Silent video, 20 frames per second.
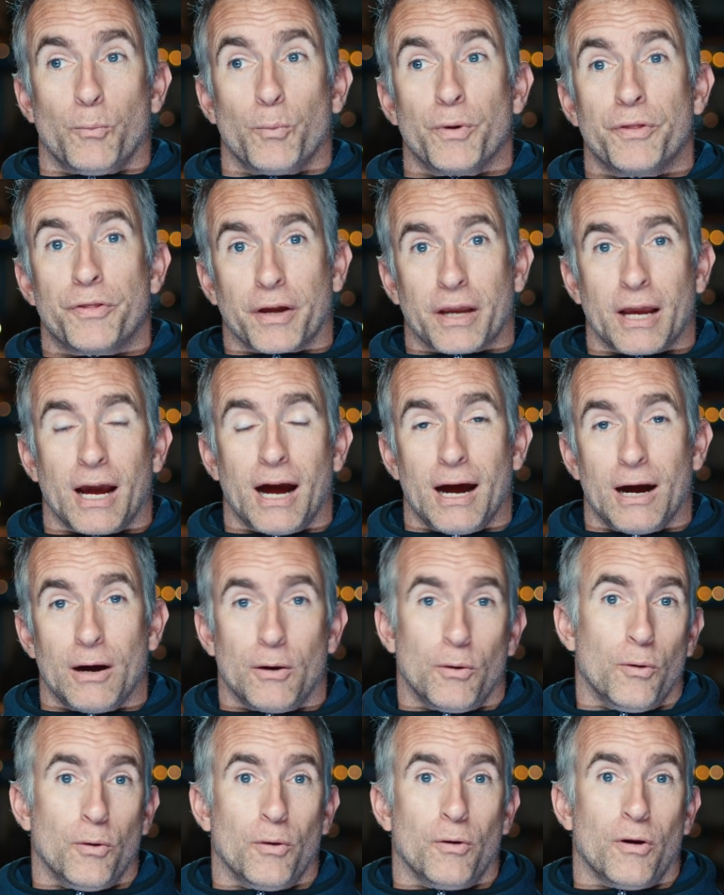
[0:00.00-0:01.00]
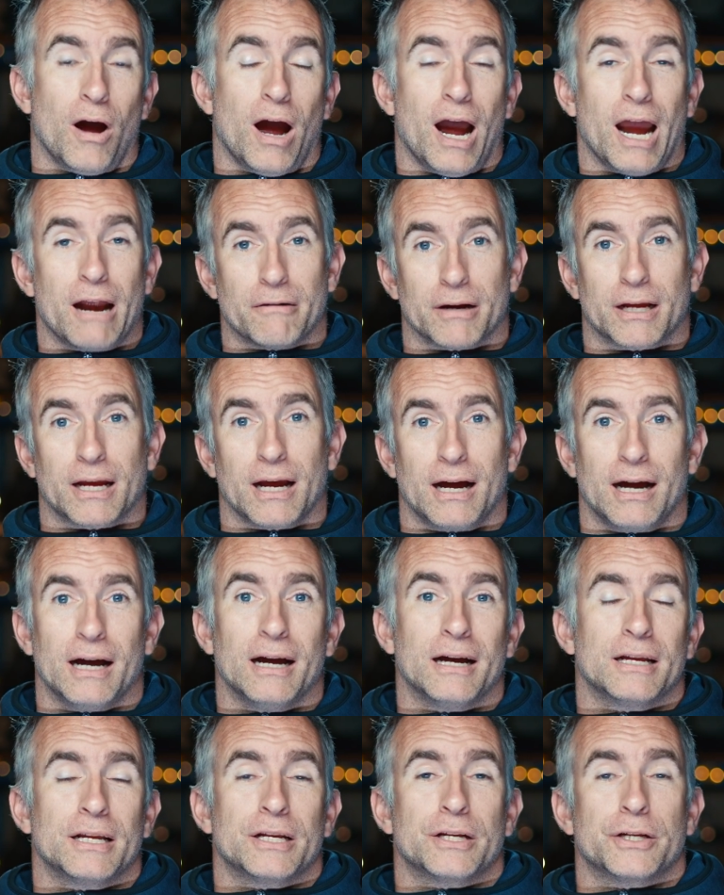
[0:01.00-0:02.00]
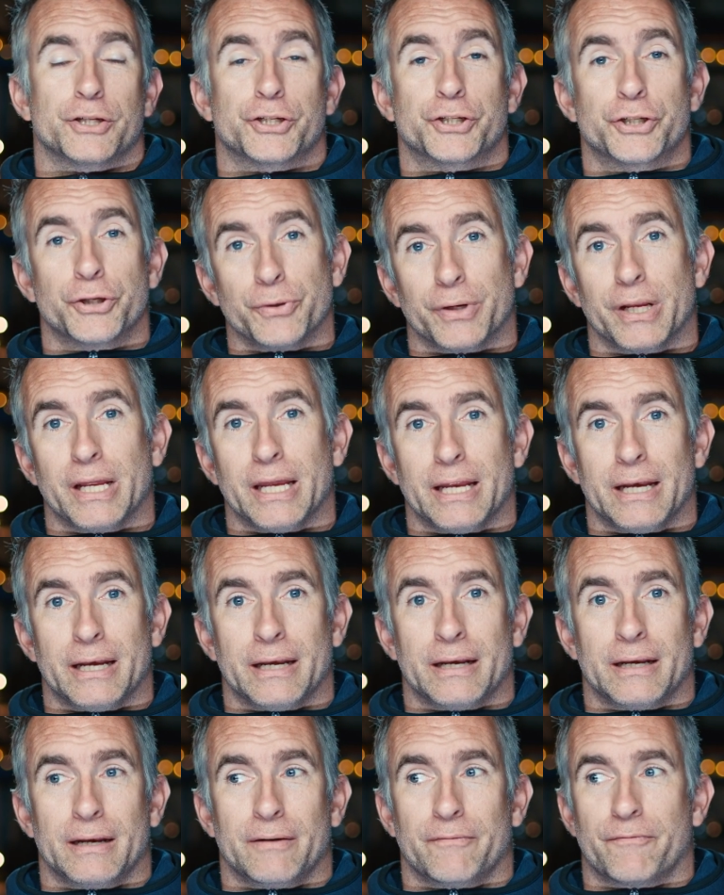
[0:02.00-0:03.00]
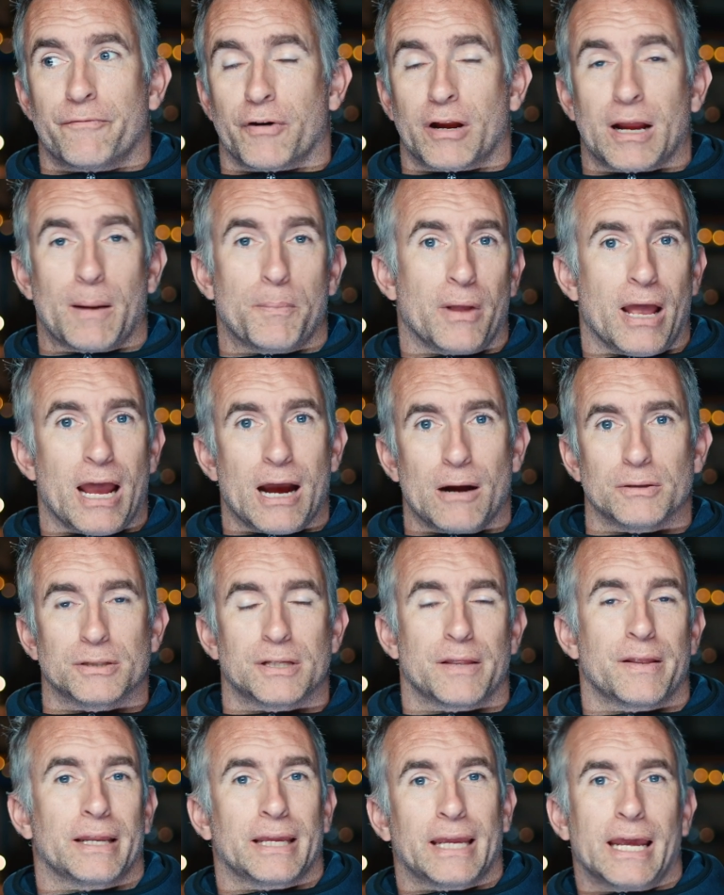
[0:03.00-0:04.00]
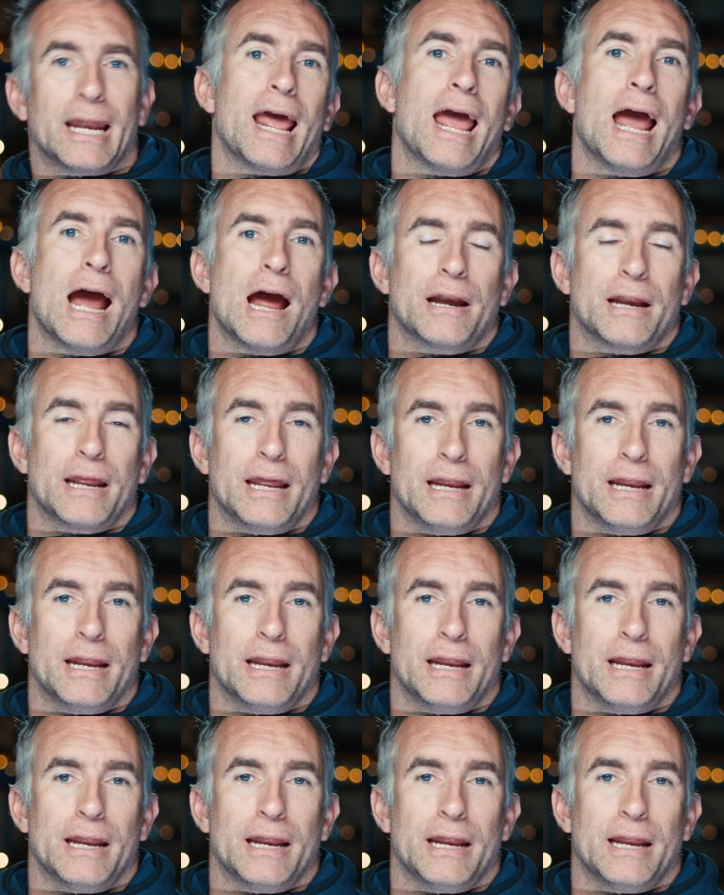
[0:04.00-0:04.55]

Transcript: with a car or hire a car, shoot in for a couple hours and then get out.